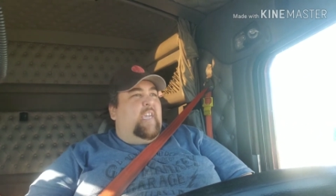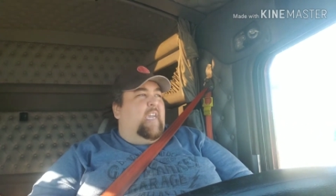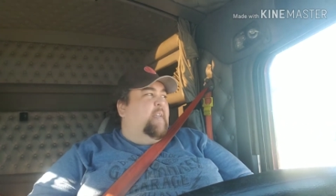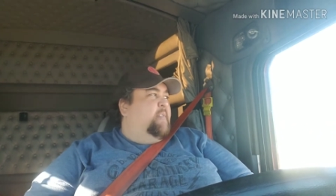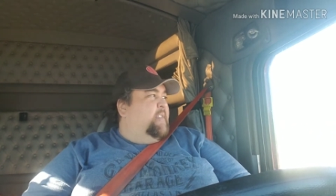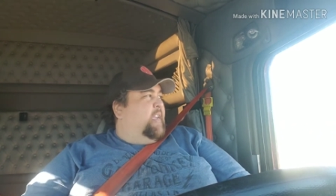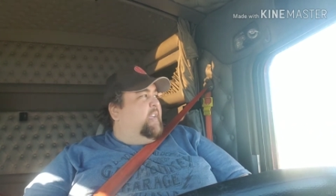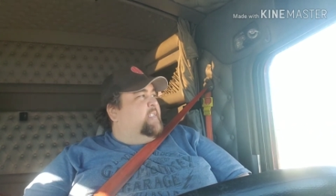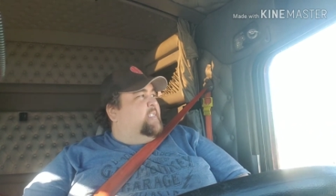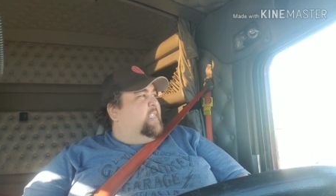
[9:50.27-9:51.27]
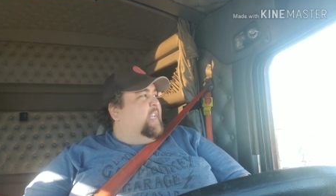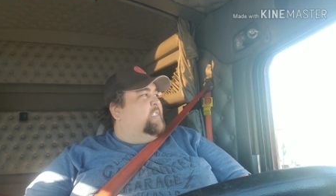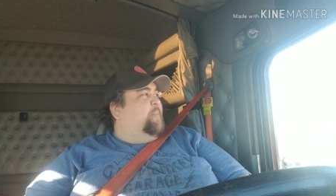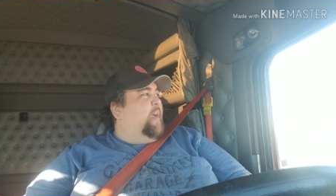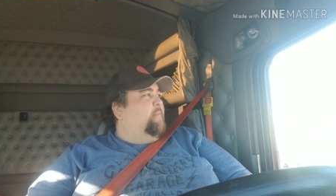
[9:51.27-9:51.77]
it
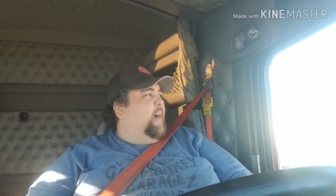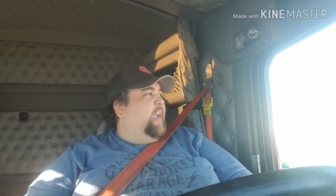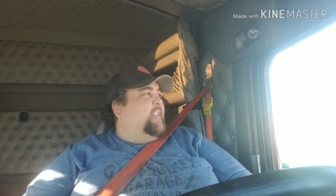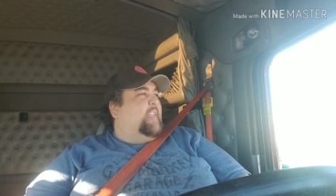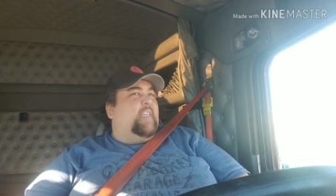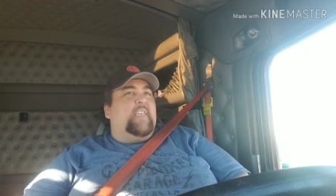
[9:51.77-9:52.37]
sets my mind at